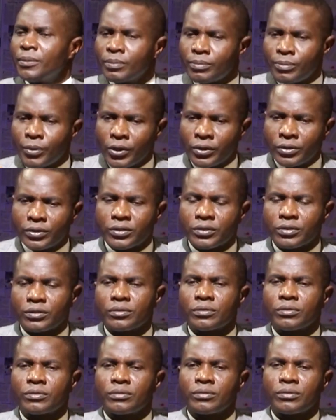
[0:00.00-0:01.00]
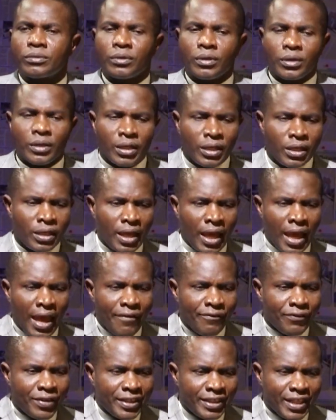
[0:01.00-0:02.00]
But the
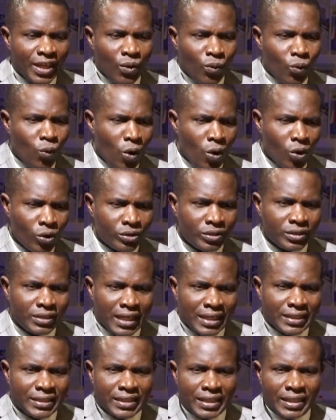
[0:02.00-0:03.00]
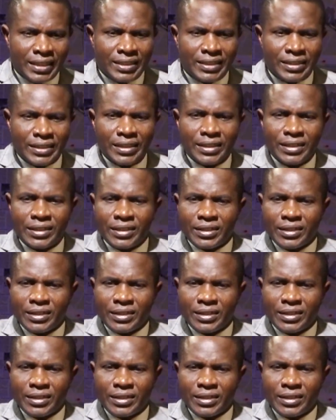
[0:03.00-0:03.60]
everyday one that says,